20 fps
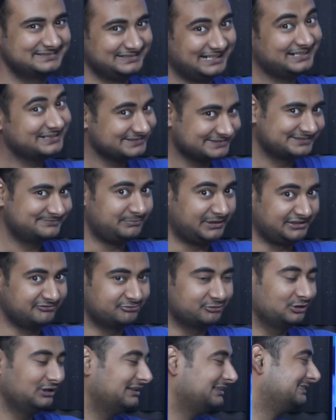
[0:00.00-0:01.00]
That is
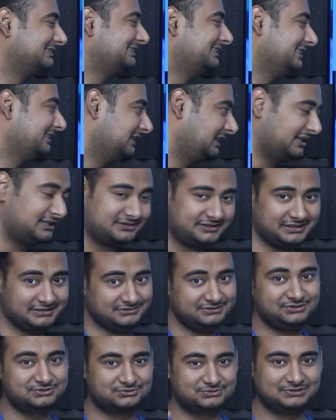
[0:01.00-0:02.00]
painful. Like
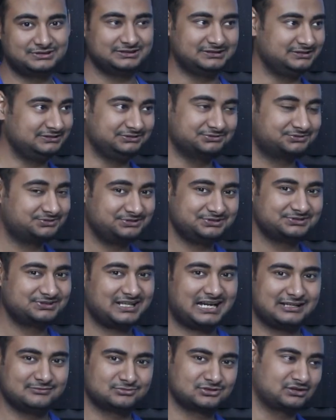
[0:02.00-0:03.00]
again, you could use
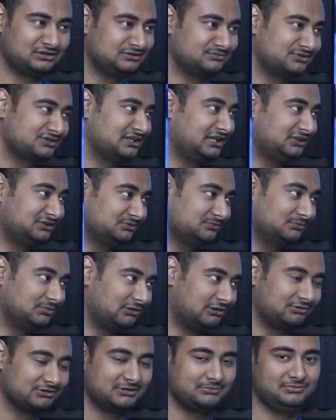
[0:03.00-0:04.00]
a hypersonic missile to
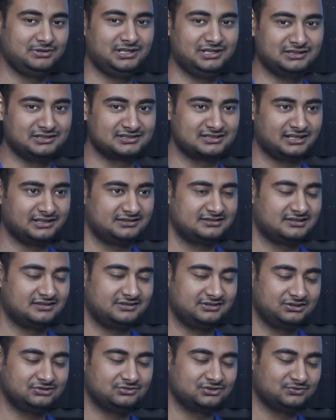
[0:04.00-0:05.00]
blow out a building. It's like,
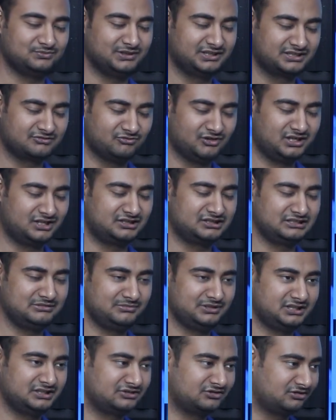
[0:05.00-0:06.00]
sir, you spent
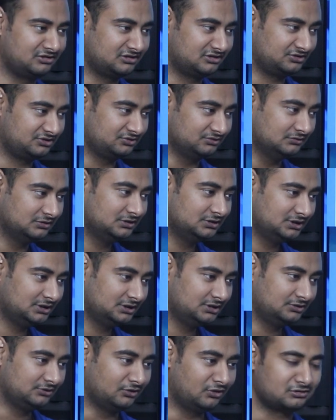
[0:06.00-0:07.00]
$100 million to
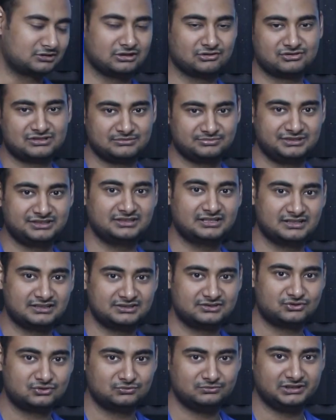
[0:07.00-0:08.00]
knock down something
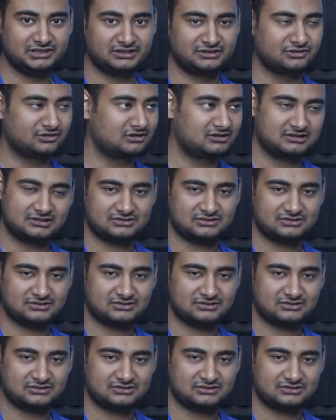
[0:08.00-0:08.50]
that is $2 million.